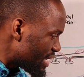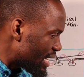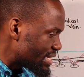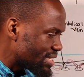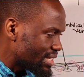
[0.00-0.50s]

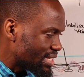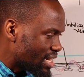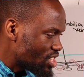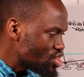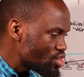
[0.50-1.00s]
villi that
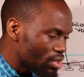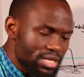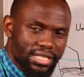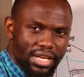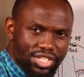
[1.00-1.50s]
are
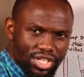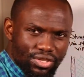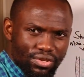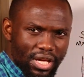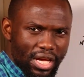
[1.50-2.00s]
not
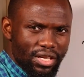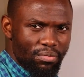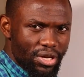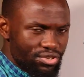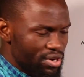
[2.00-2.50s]
attaching to the
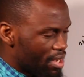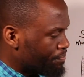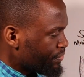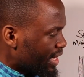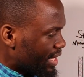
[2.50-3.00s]

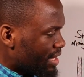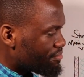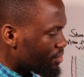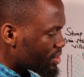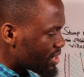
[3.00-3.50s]
endometrium and
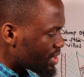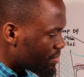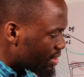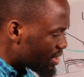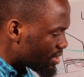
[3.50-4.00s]
are
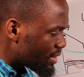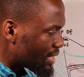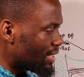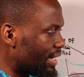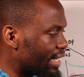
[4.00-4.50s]
floating within
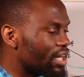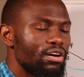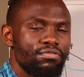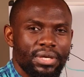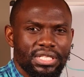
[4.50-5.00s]
that lake
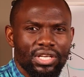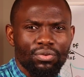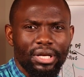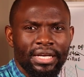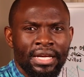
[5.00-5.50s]
of
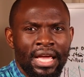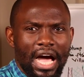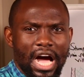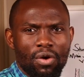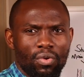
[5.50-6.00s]
maternal blood
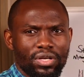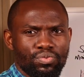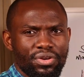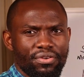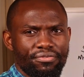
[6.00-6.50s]
are
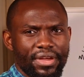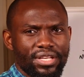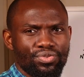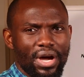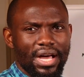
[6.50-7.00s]
what we
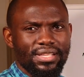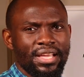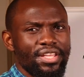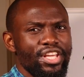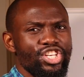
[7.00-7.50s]
refer to
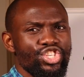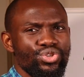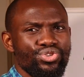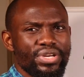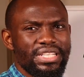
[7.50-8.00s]
as the
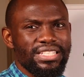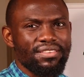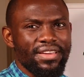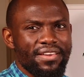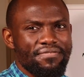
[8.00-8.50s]

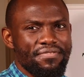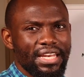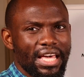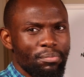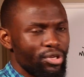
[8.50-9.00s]
nutritive
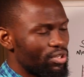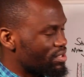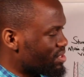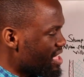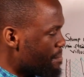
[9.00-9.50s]
villi
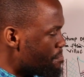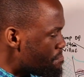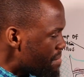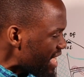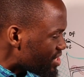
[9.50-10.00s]
because their
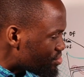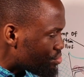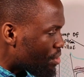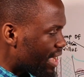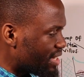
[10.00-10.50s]
main
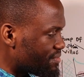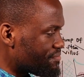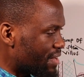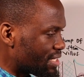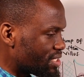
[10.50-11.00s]
role
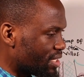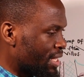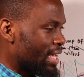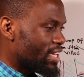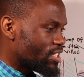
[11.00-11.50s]
and
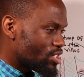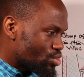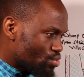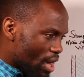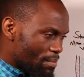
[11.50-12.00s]
function
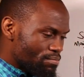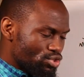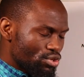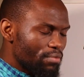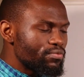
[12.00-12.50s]
is to
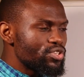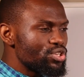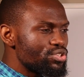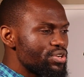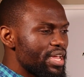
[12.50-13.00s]
absorb
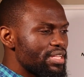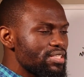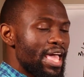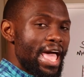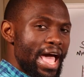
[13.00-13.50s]

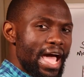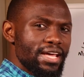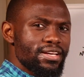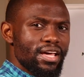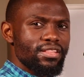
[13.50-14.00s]
nutrients
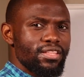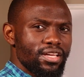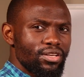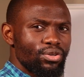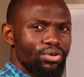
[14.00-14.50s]
and
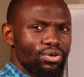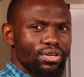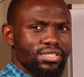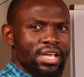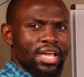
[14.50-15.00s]
the
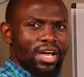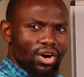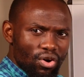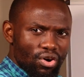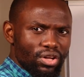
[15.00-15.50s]
glucose
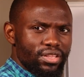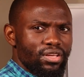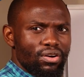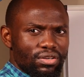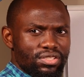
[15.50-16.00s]
or
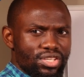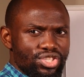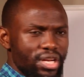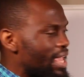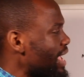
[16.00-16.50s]
the
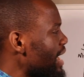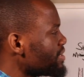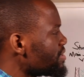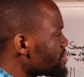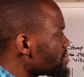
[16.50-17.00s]
oxygen
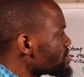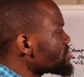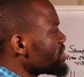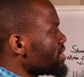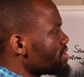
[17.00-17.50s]
and then
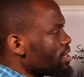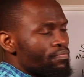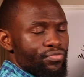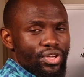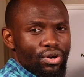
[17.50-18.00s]

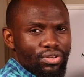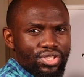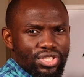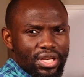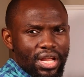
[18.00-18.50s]
send the
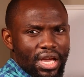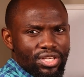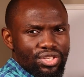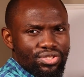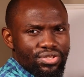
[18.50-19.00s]
oxygen
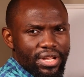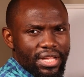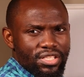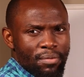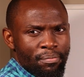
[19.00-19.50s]
and
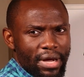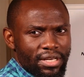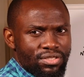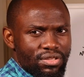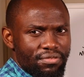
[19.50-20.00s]
nutrients
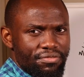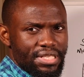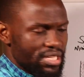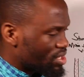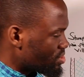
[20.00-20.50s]
back to the
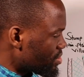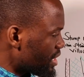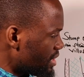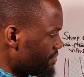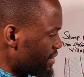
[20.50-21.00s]
fetus so
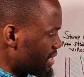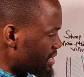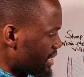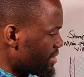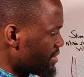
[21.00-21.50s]
that the
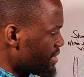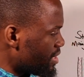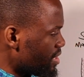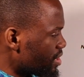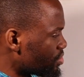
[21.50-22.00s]
fetus can
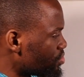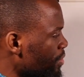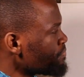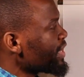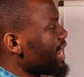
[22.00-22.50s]
then
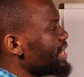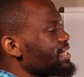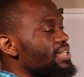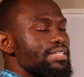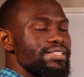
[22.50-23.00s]
grow.
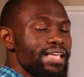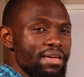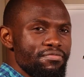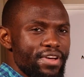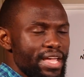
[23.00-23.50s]
And in the
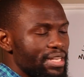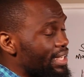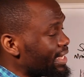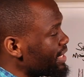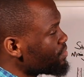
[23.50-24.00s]
same in
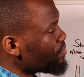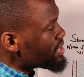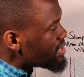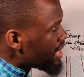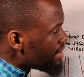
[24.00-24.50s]
vein again,
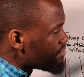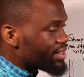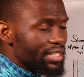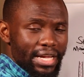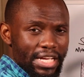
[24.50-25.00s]
once
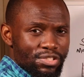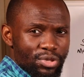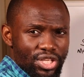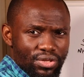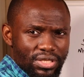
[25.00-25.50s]
everything has
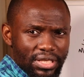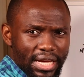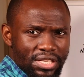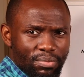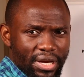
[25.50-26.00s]
been
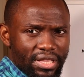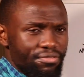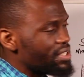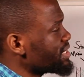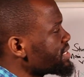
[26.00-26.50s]
utilized by
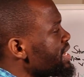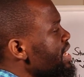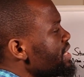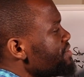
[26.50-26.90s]
the fetus,